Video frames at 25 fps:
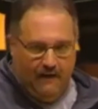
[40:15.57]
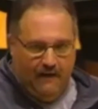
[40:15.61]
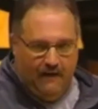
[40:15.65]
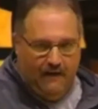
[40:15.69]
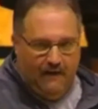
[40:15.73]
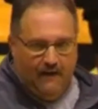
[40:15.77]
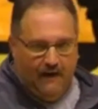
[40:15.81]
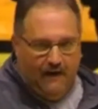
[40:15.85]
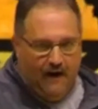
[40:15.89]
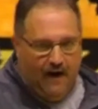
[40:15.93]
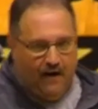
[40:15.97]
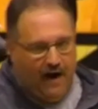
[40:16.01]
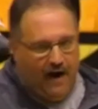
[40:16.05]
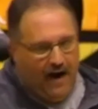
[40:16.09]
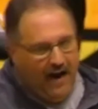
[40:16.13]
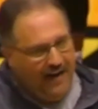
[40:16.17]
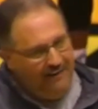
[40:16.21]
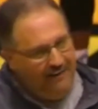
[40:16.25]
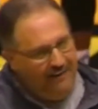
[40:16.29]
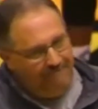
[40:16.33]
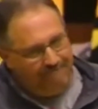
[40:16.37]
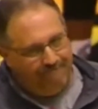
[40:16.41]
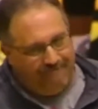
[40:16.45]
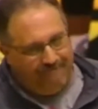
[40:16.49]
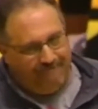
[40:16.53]
all
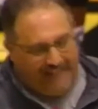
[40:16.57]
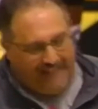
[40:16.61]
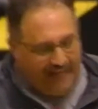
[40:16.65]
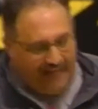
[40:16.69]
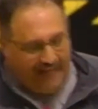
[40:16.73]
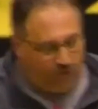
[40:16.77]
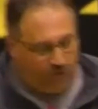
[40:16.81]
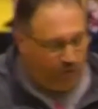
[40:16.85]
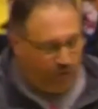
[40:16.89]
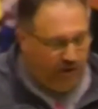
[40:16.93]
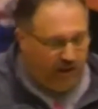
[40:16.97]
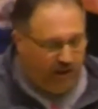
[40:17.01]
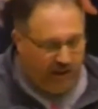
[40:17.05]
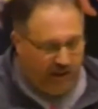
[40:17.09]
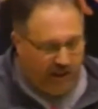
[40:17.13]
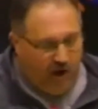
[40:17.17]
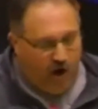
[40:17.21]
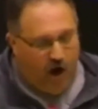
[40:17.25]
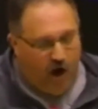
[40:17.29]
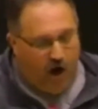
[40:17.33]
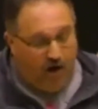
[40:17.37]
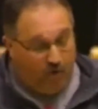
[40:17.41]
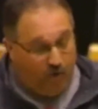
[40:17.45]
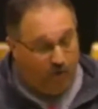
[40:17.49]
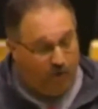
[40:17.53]
right? That's really hard.